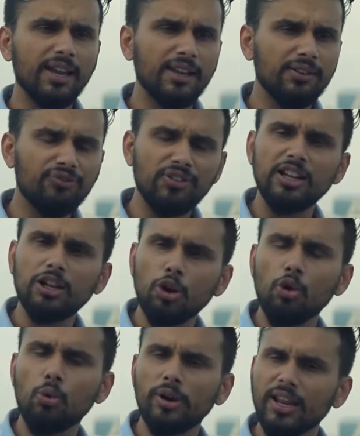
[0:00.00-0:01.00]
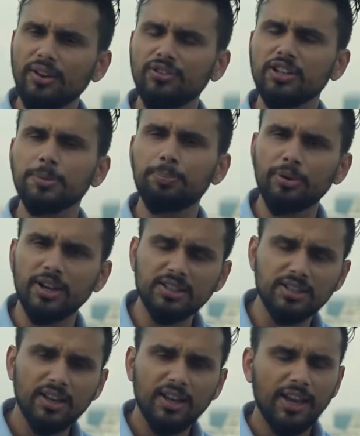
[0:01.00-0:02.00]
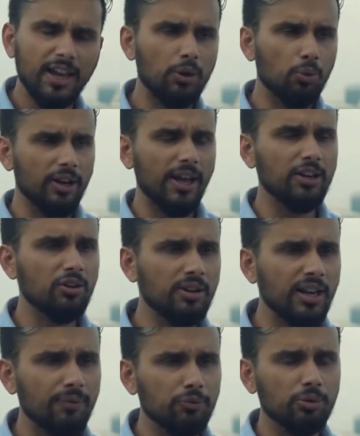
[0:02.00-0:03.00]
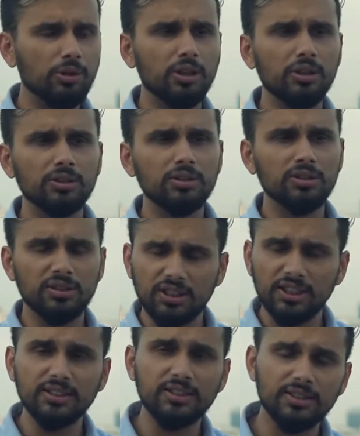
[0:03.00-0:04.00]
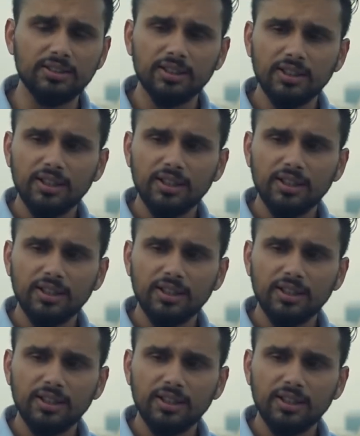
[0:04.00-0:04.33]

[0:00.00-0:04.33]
feel low, when I feel depressed, and when I don't have these